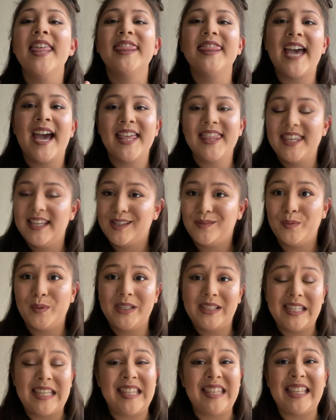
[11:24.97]
that this
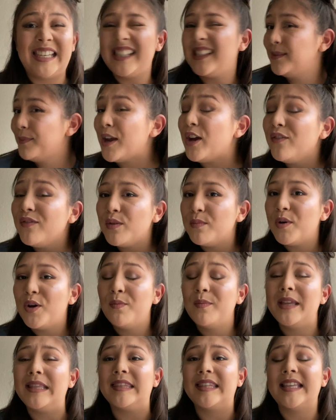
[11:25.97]
was in the spare of the
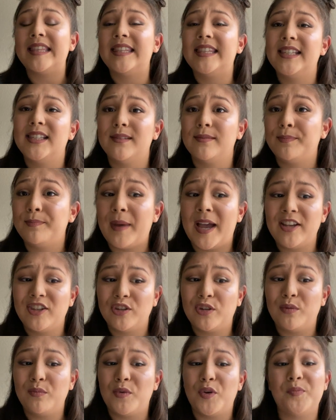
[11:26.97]
moment, that this
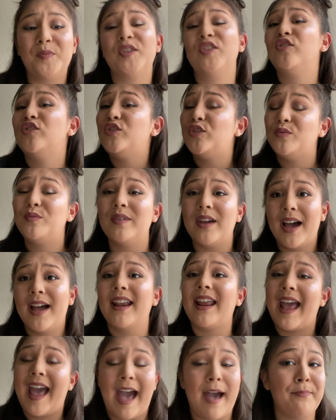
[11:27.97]
magical moments do
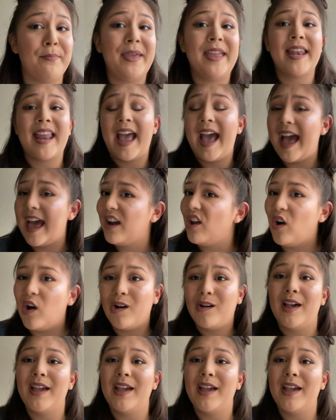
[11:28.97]
not happen at all.